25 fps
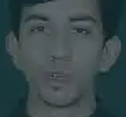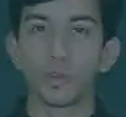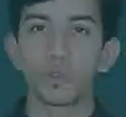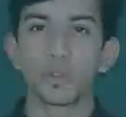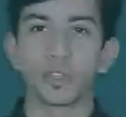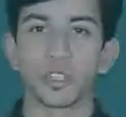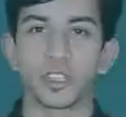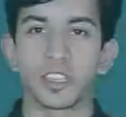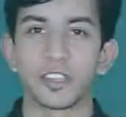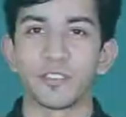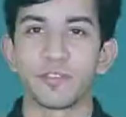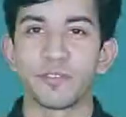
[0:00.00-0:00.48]

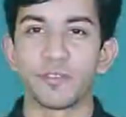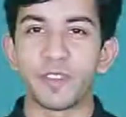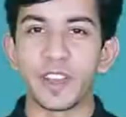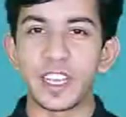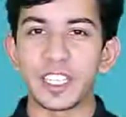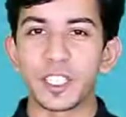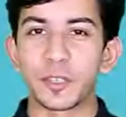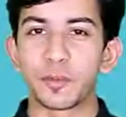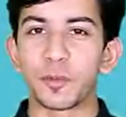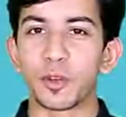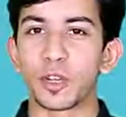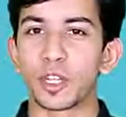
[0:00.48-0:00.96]
Google,
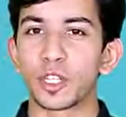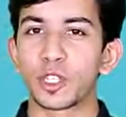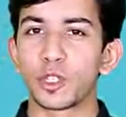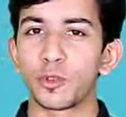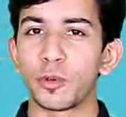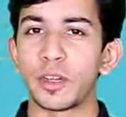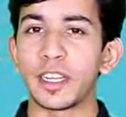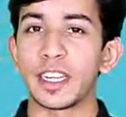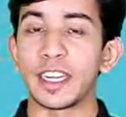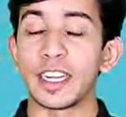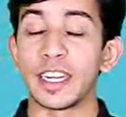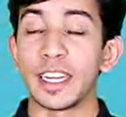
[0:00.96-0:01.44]
Facebook,
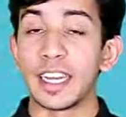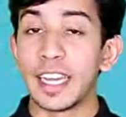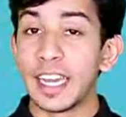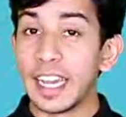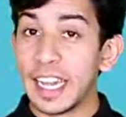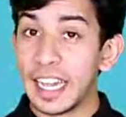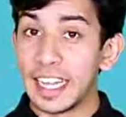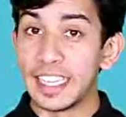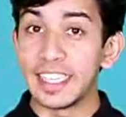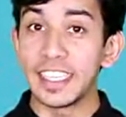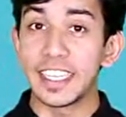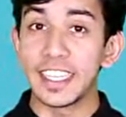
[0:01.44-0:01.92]
Twitter,
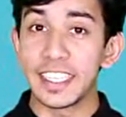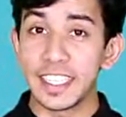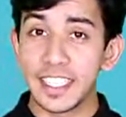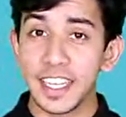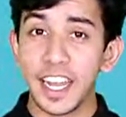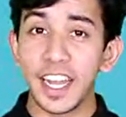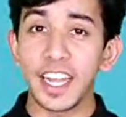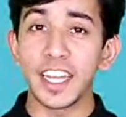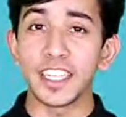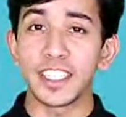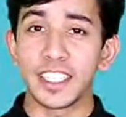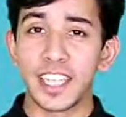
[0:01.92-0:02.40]
and the
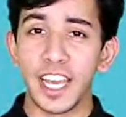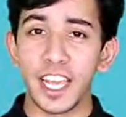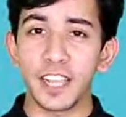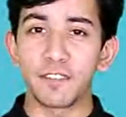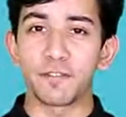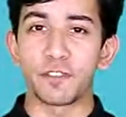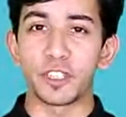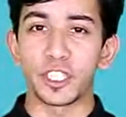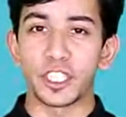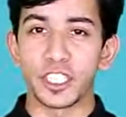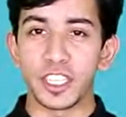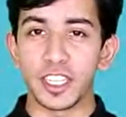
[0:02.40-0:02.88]
entire
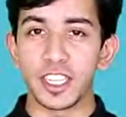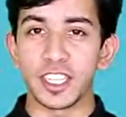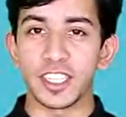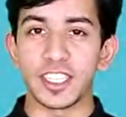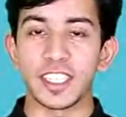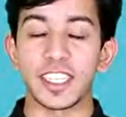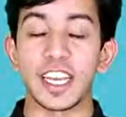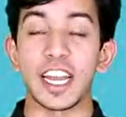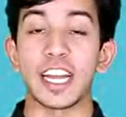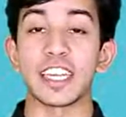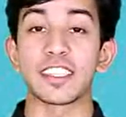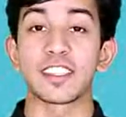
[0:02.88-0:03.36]
tech
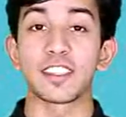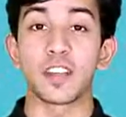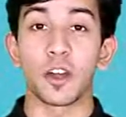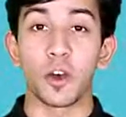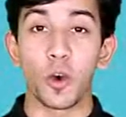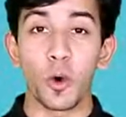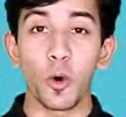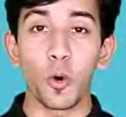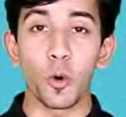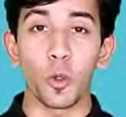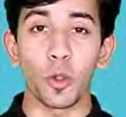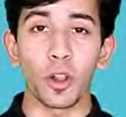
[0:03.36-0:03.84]
fraternity as a
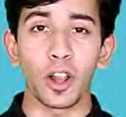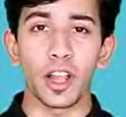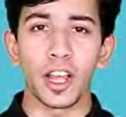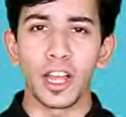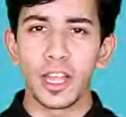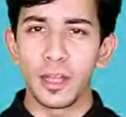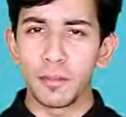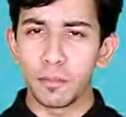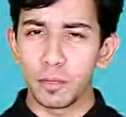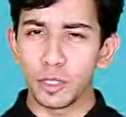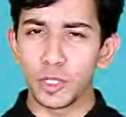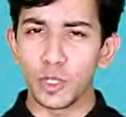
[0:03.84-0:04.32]
whole
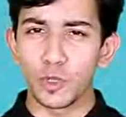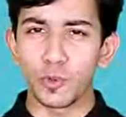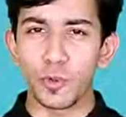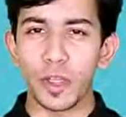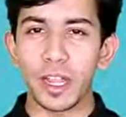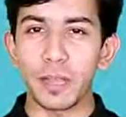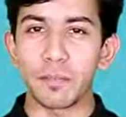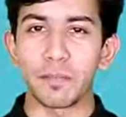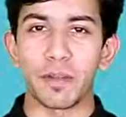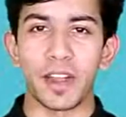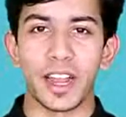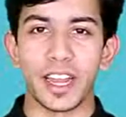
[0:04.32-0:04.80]
puts
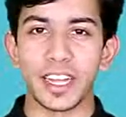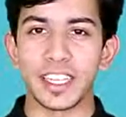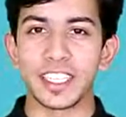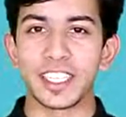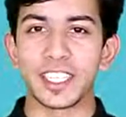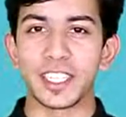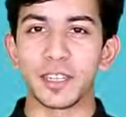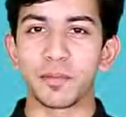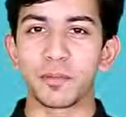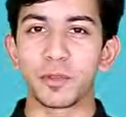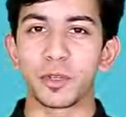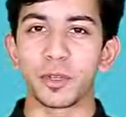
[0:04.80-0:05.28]
weight behind
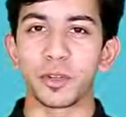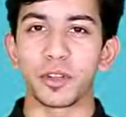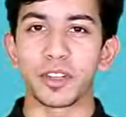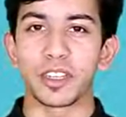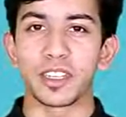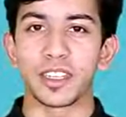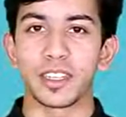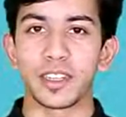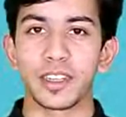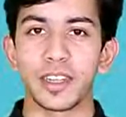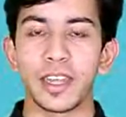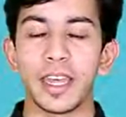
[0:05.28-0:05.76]
Tim Cook.
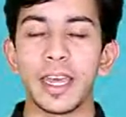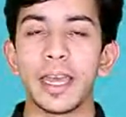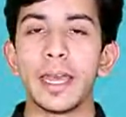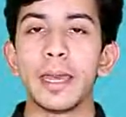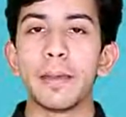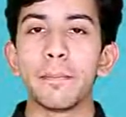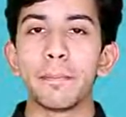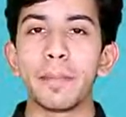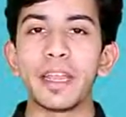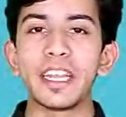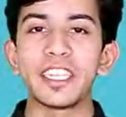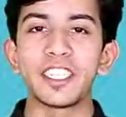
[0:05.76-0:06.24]

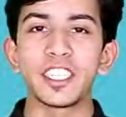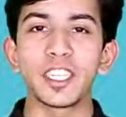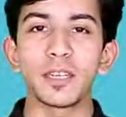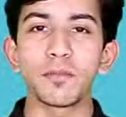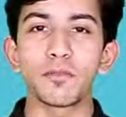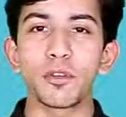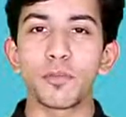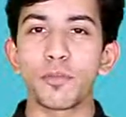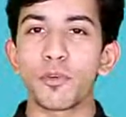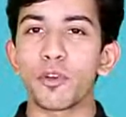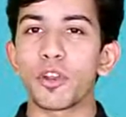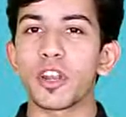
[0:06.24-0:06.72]

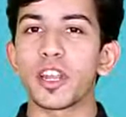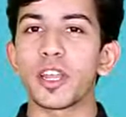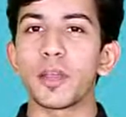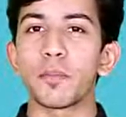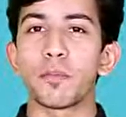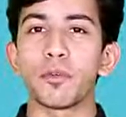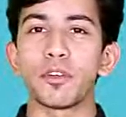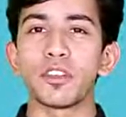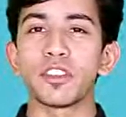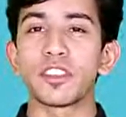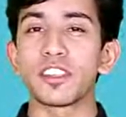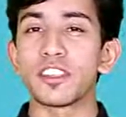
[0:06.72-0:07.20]
Paytm reportedly
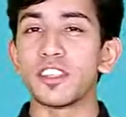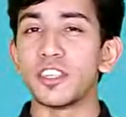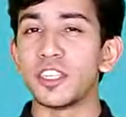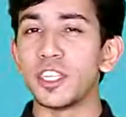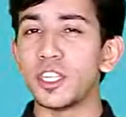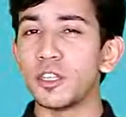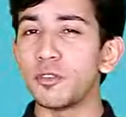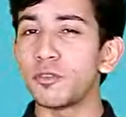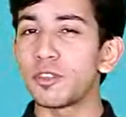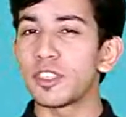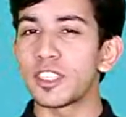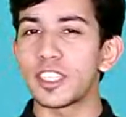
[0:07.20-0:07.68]
appoints a
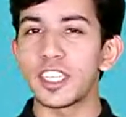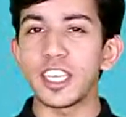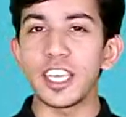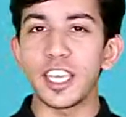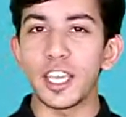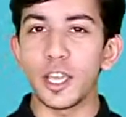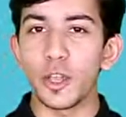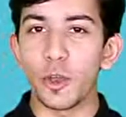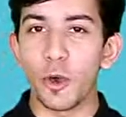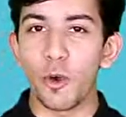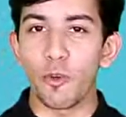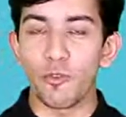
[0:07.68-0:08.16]
new
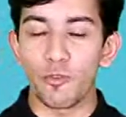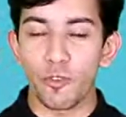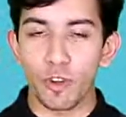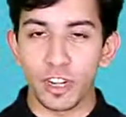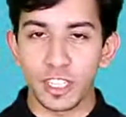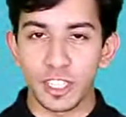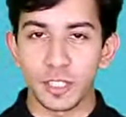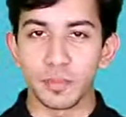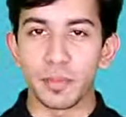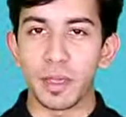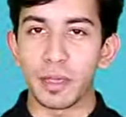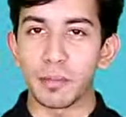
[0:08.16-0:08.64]
CEO for
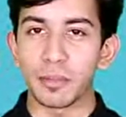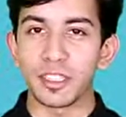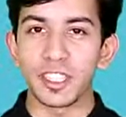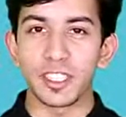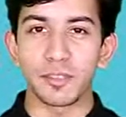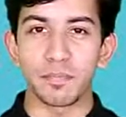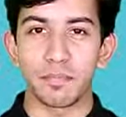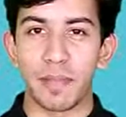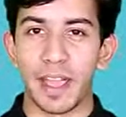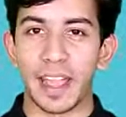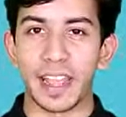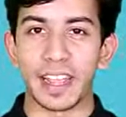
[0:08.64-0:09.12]
its
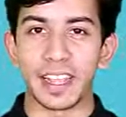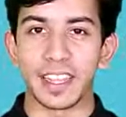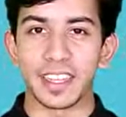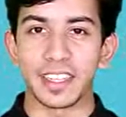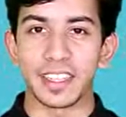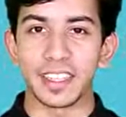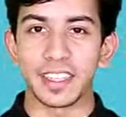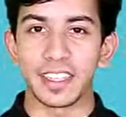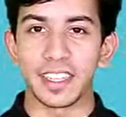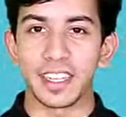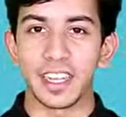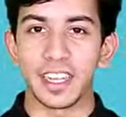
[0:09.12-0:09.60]
payments bank.